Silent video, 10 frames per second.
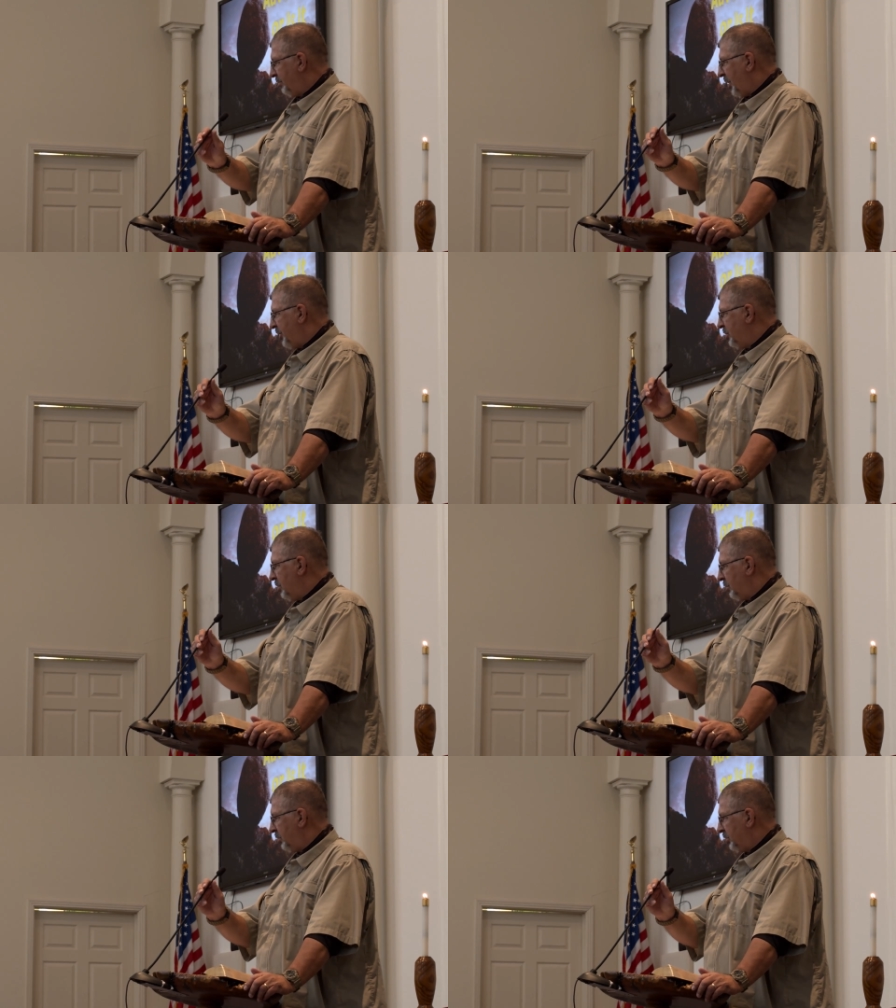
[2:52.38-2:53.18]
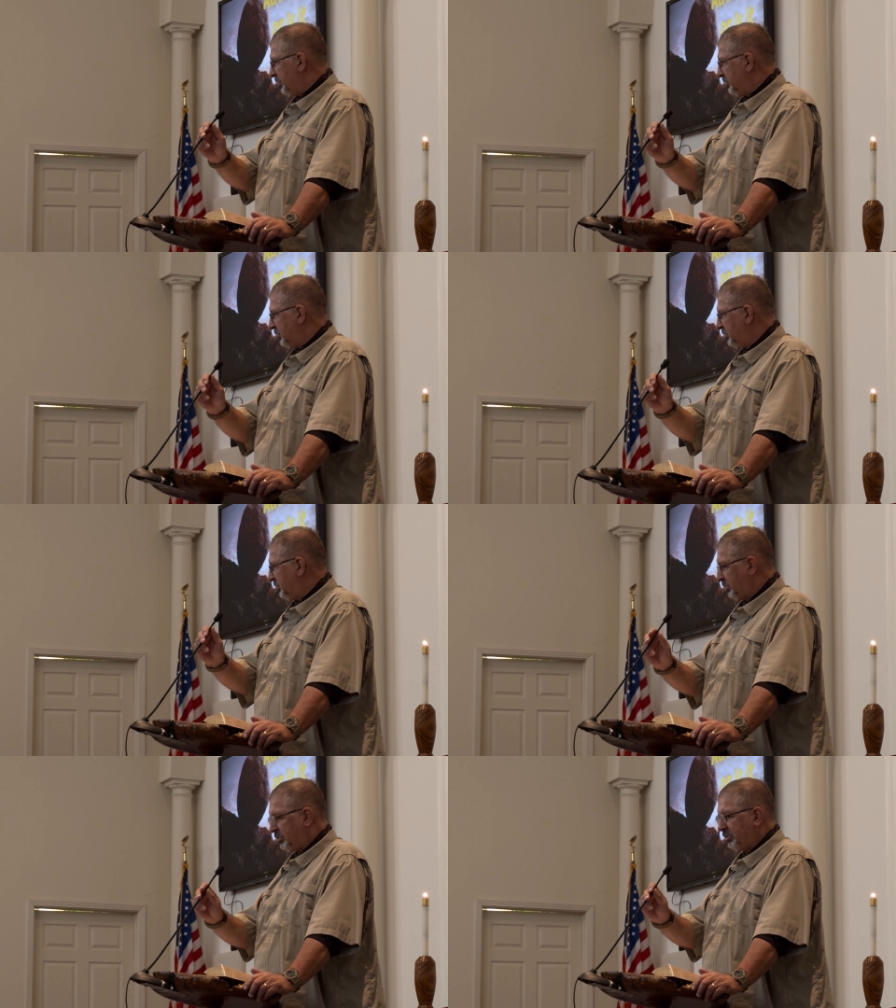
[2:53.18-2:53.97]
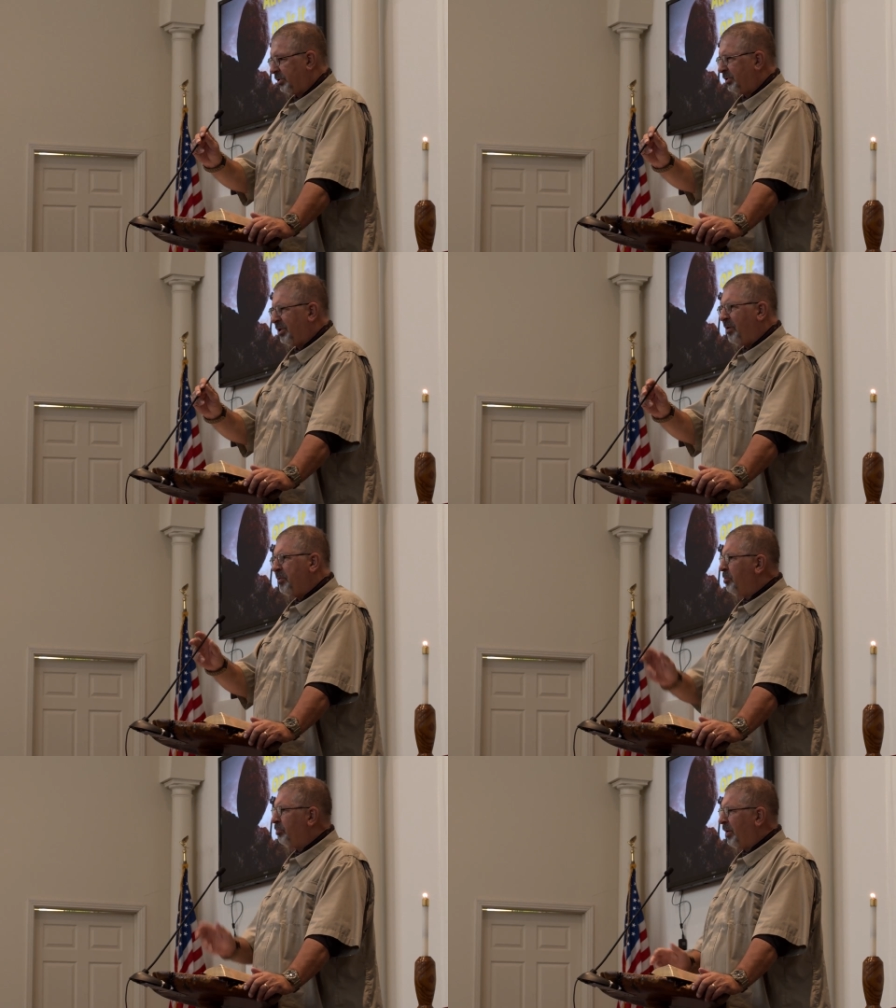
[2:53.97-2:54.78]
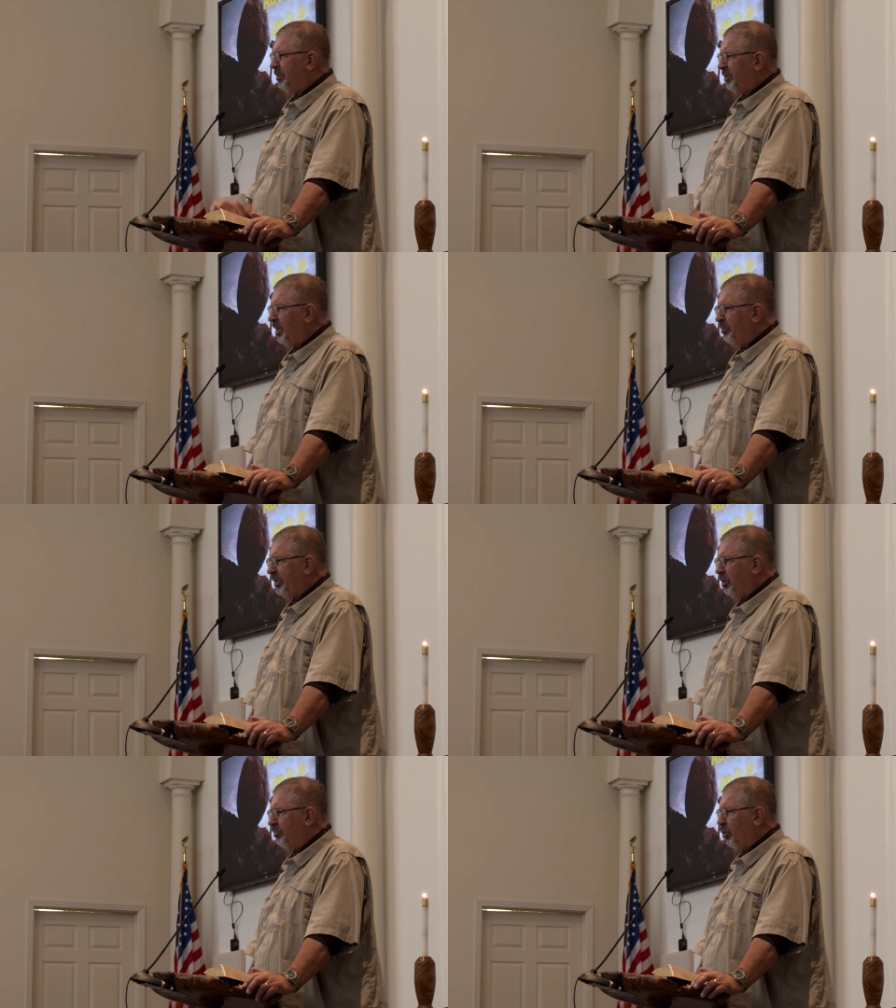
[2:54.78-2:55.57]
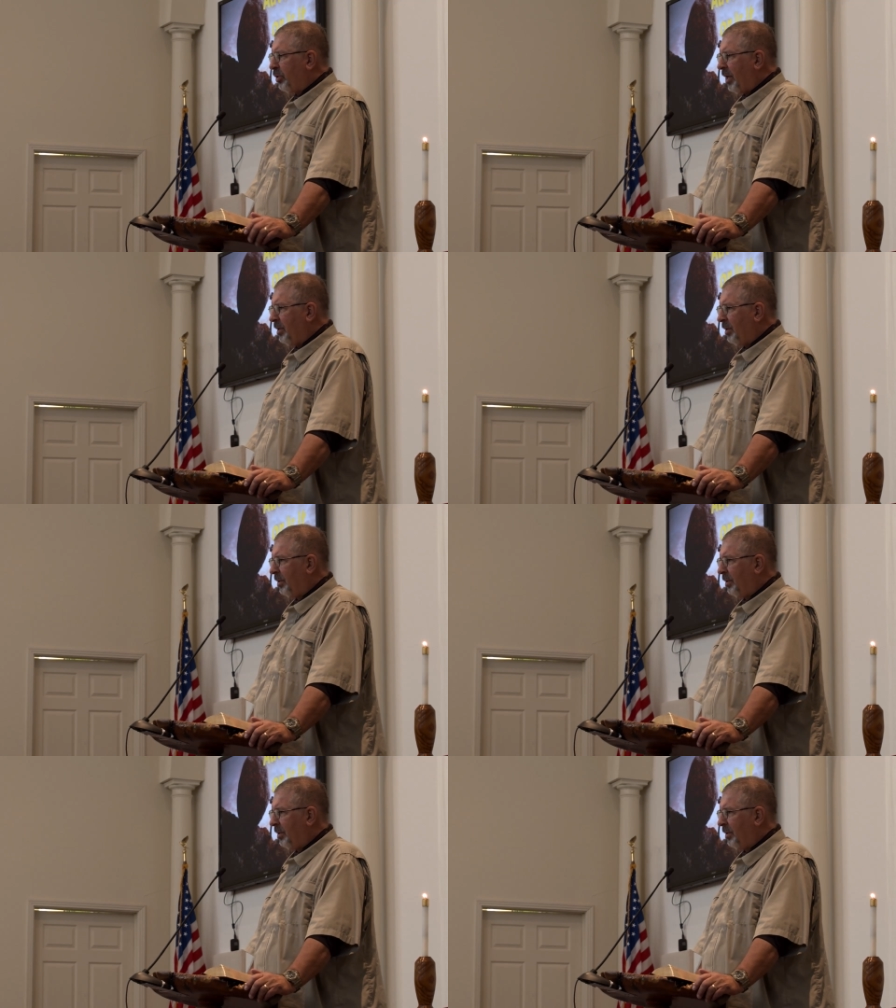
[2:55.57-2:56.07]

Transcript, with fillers: How do you know? Uh, can everybody hear me okay?